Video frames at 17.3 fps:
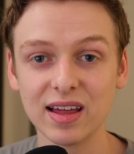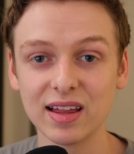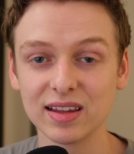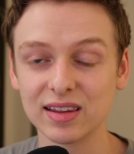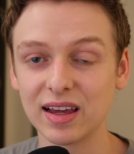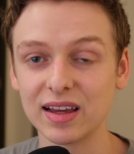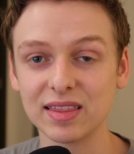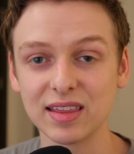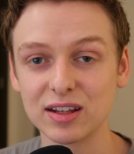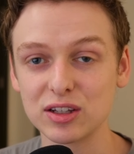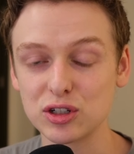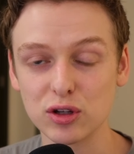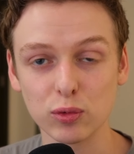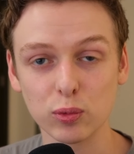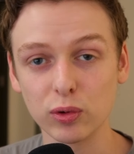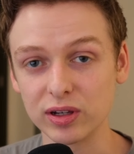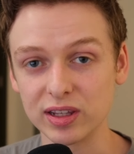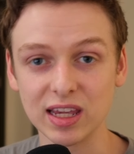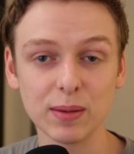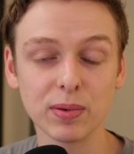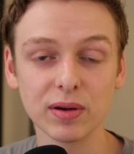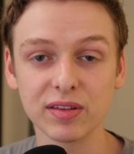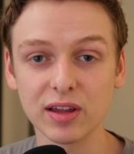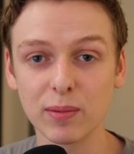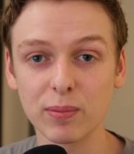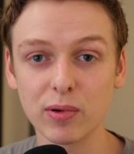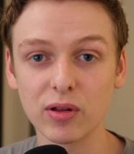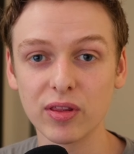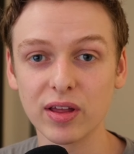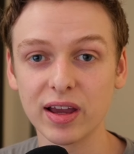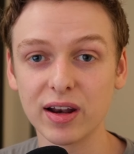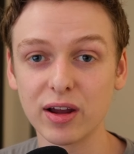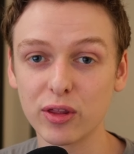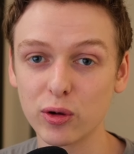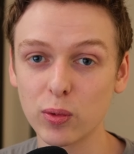light that just would keep us up all night
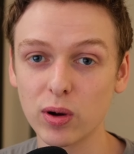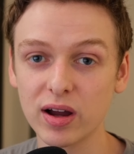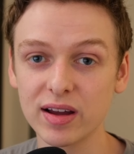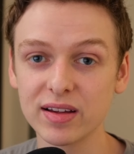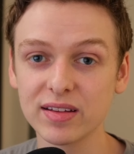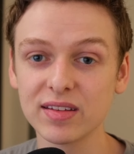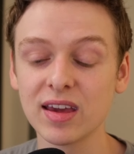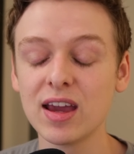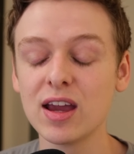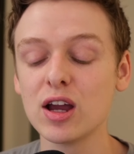otherwise.